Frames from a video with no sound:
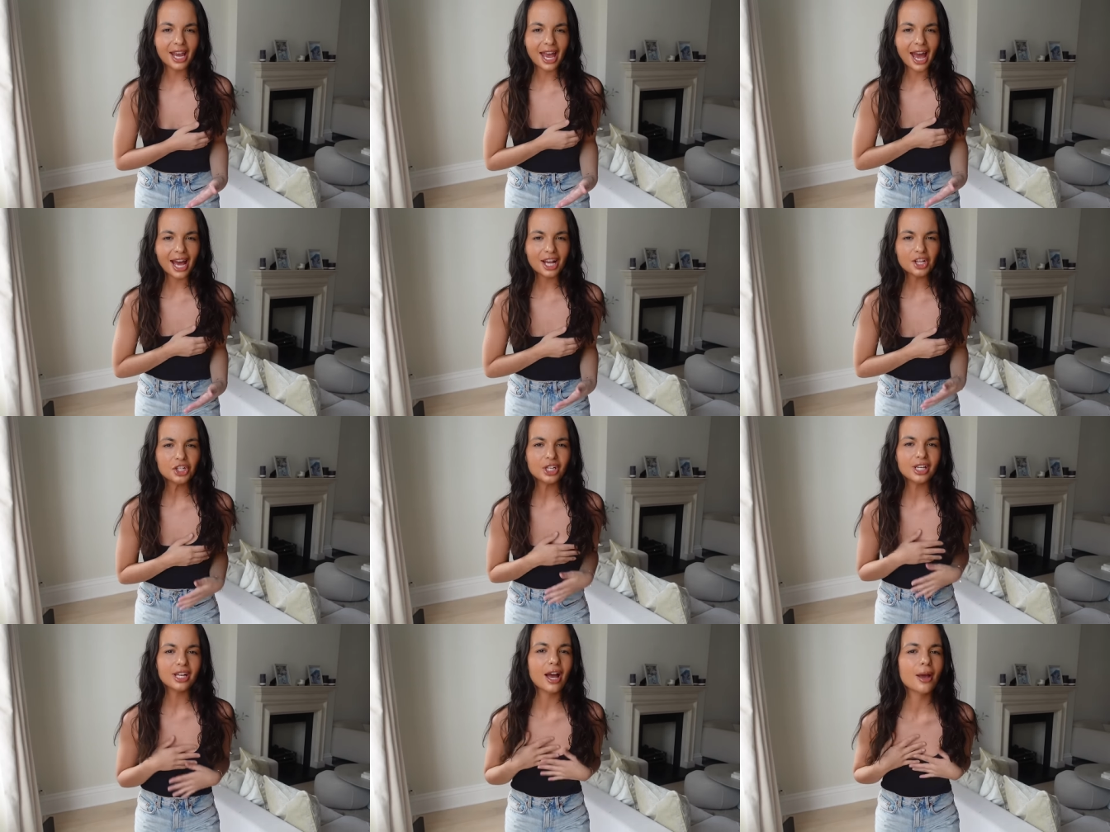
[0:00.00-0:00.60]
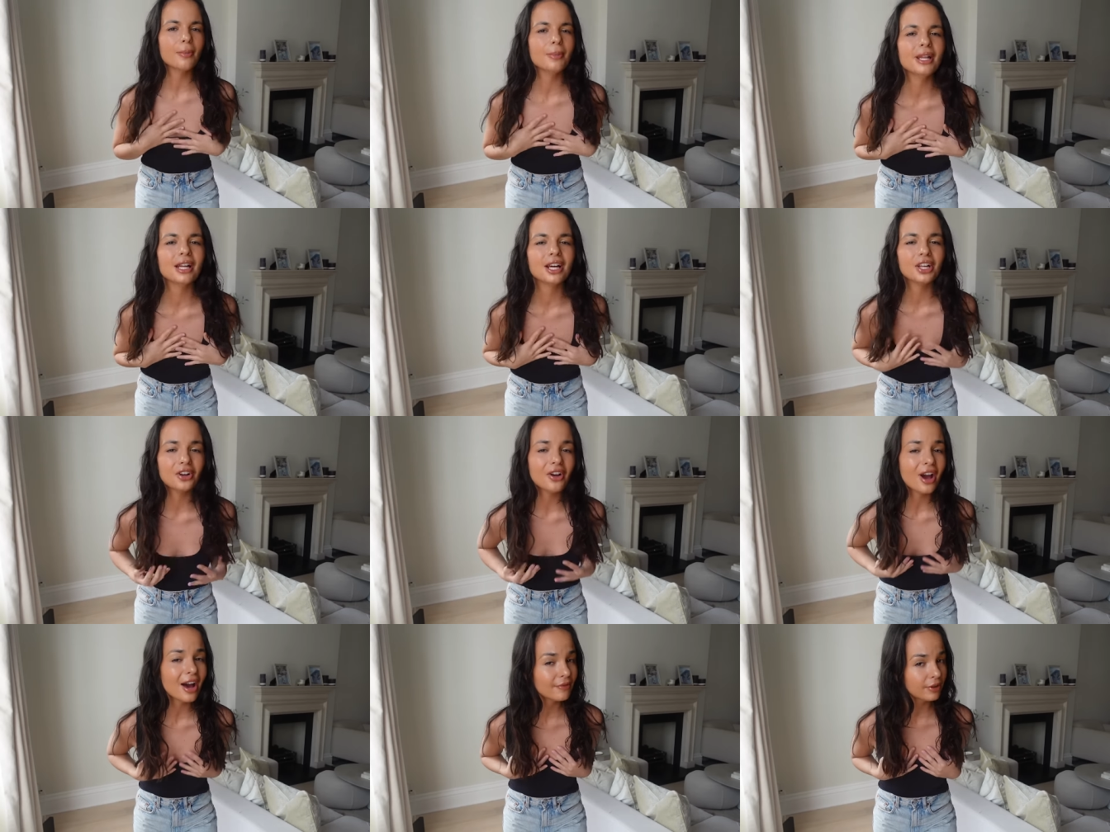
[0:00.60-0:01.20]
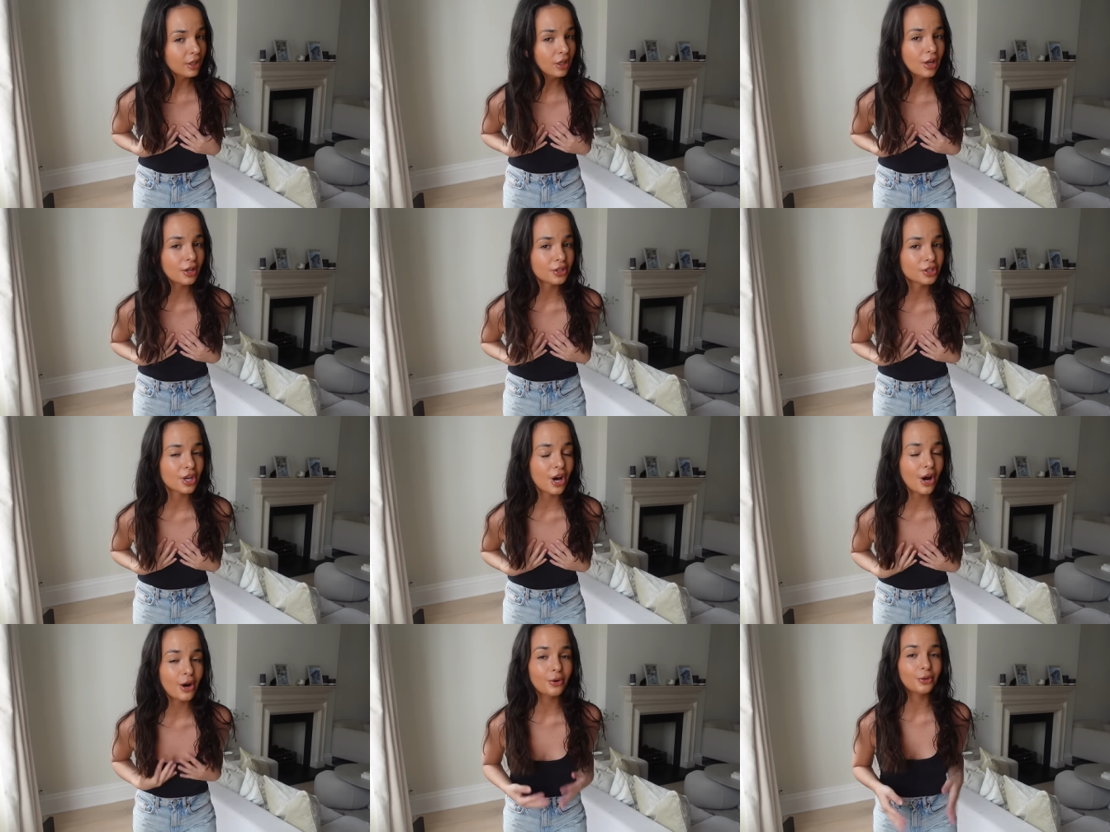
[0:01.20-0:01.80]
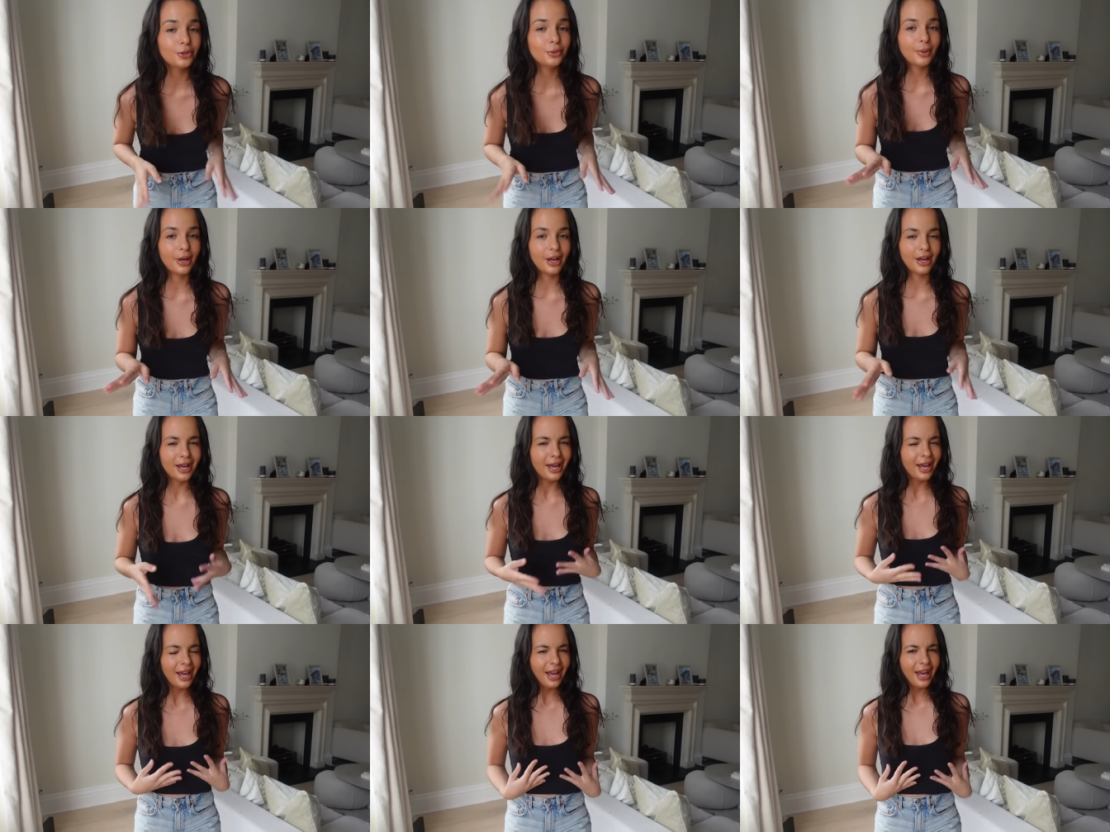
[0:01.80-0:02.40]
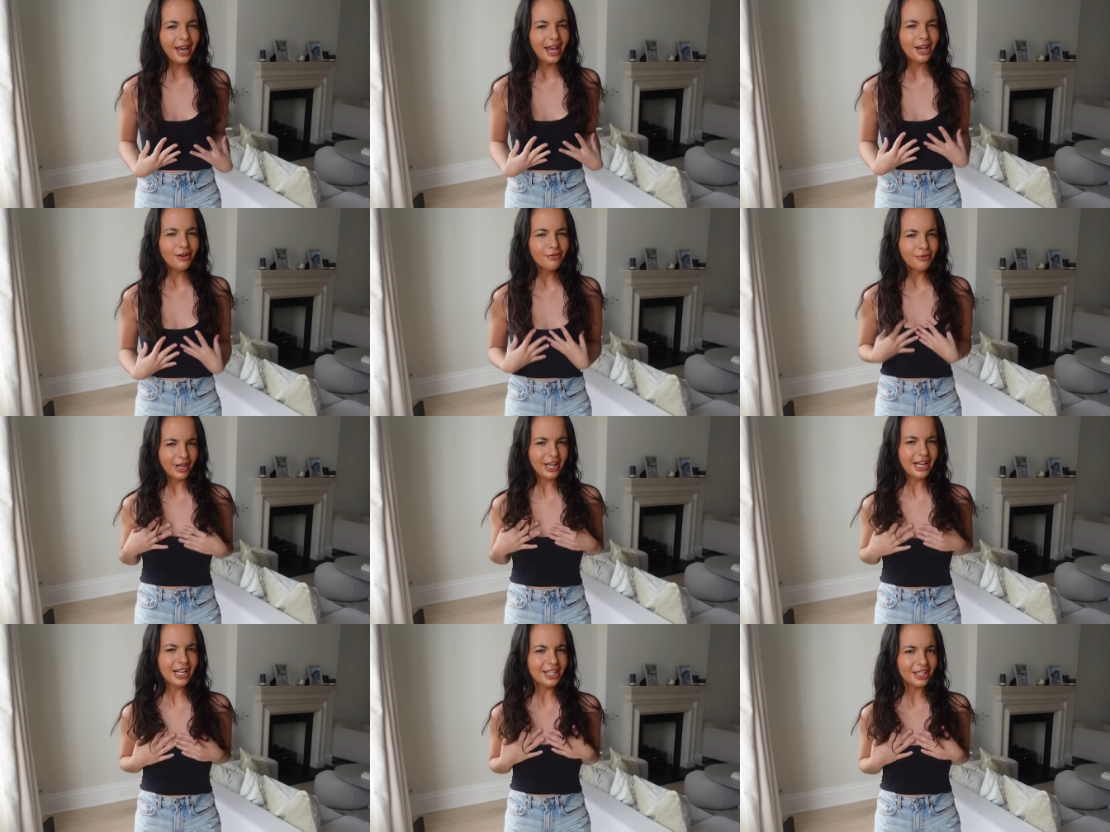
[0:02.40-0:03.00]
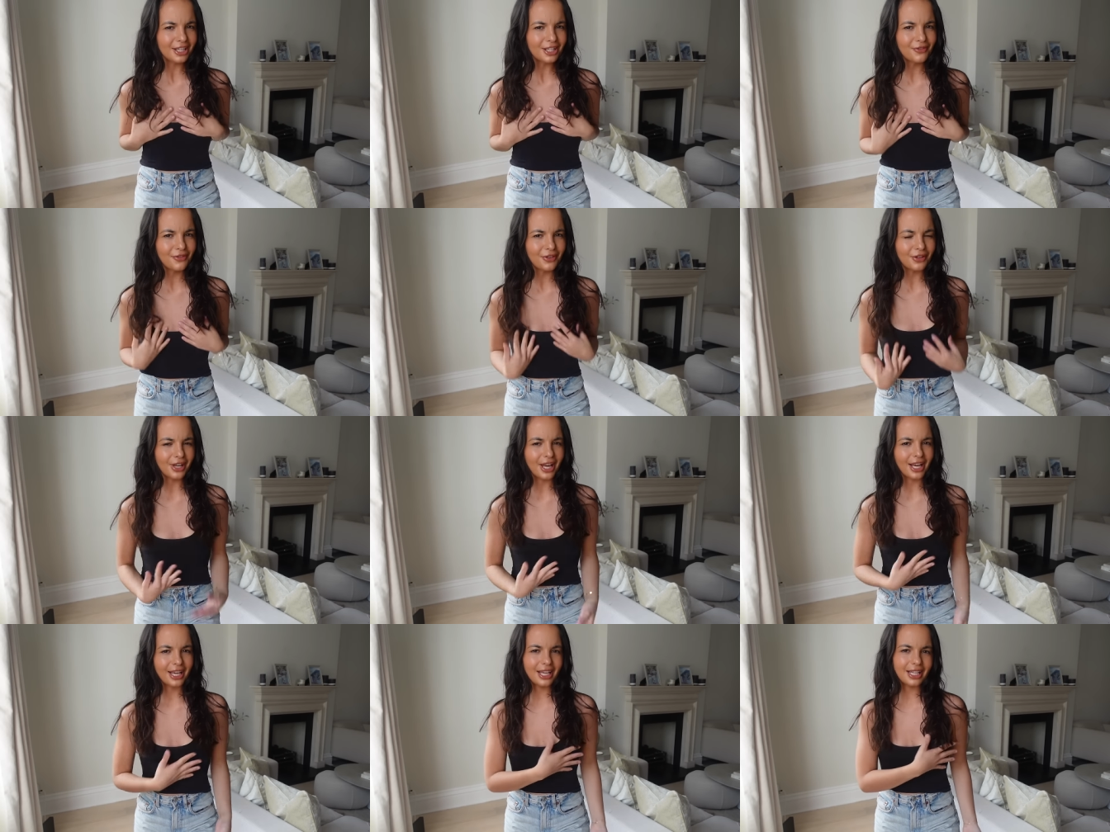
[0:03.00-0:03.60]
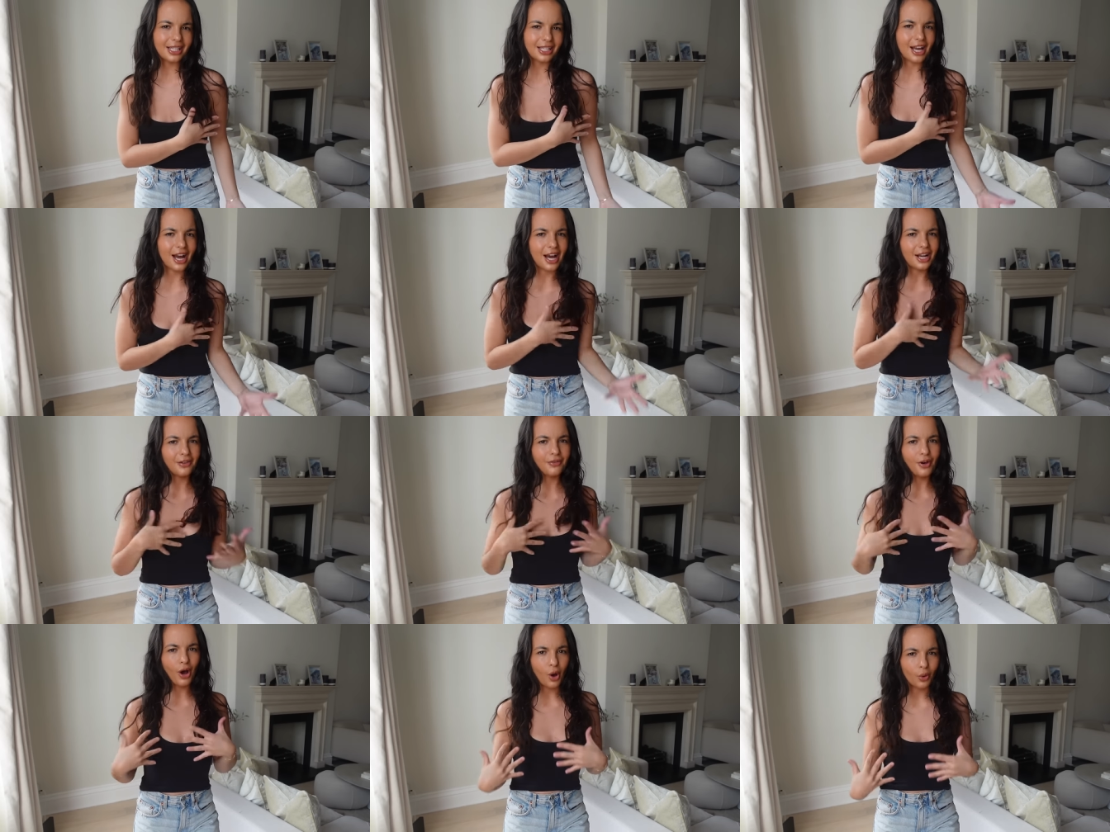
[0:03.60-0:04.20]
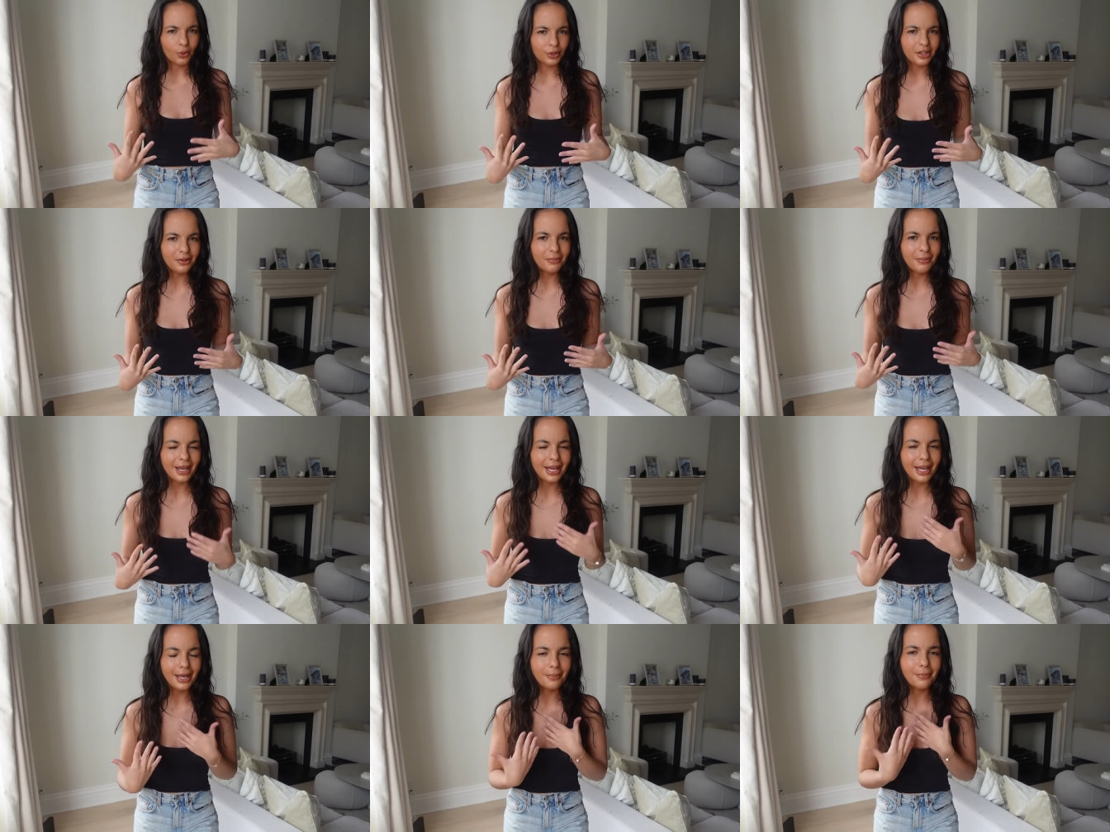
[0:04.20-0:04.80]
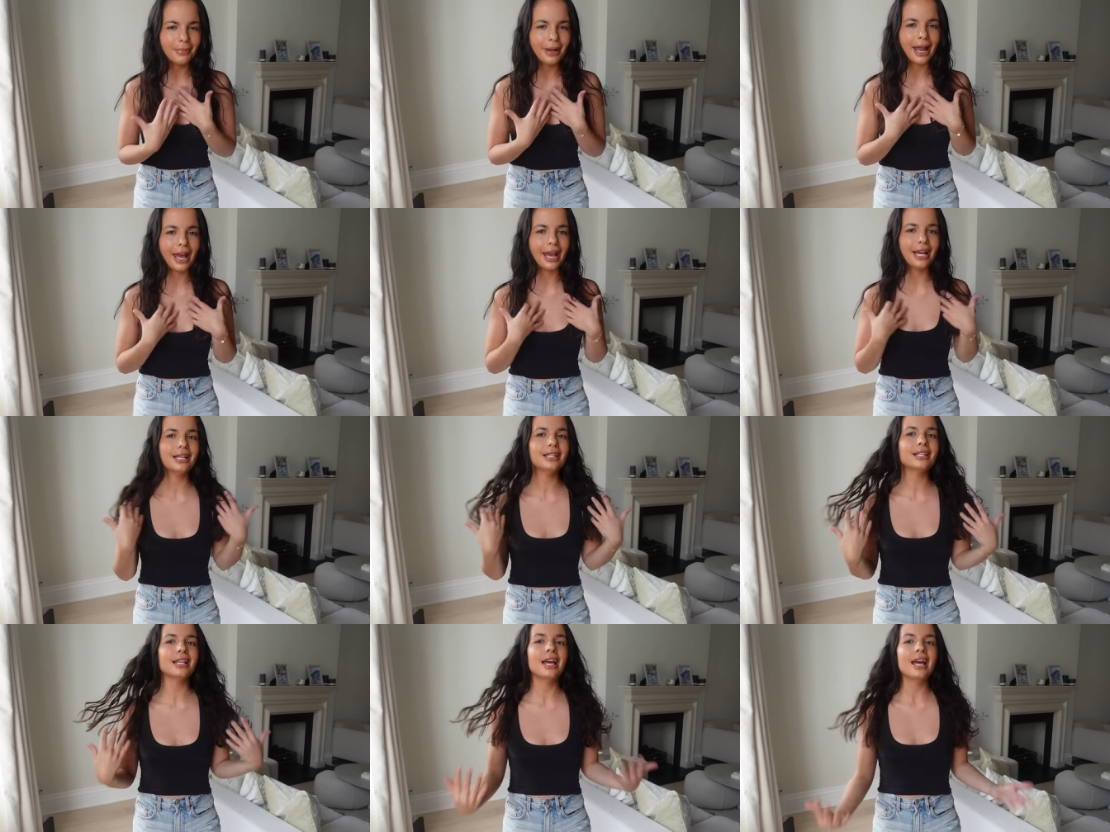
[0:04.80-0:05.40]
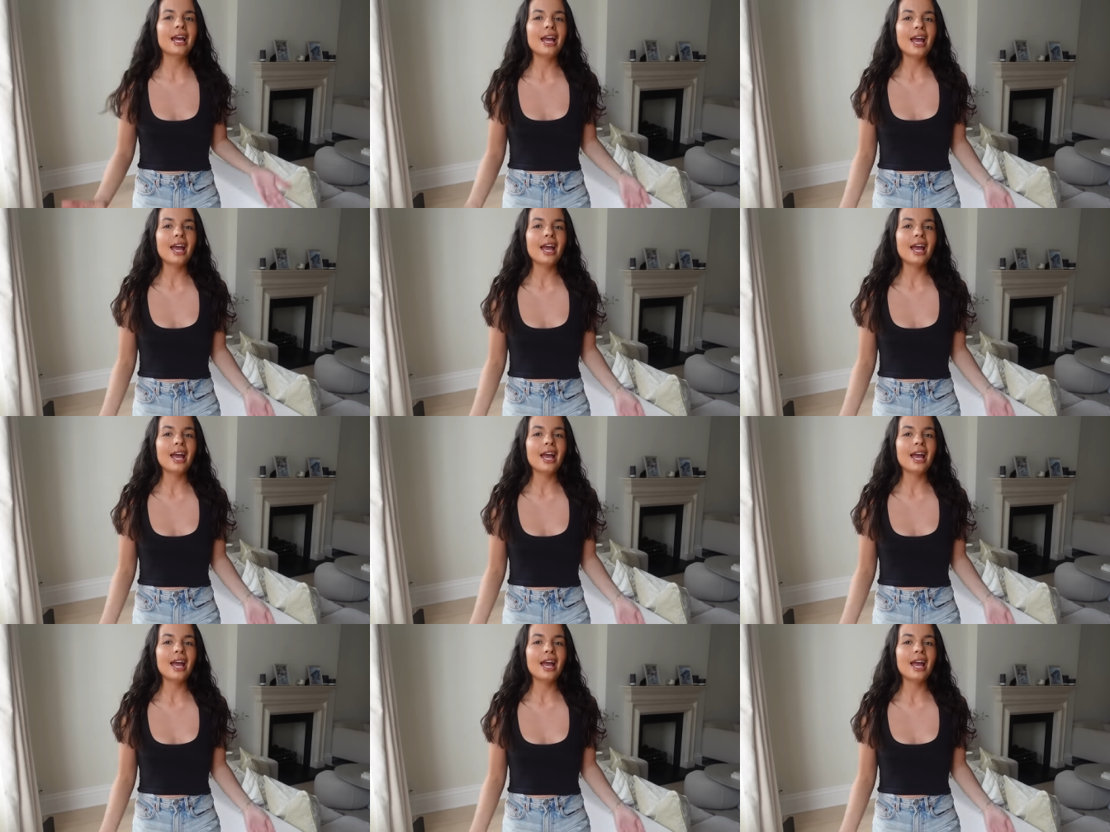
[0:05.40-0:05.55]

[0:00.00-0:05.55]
Actually, I mean, I don't have a lot to hold, but it really does feel like it's kind of holding me in place.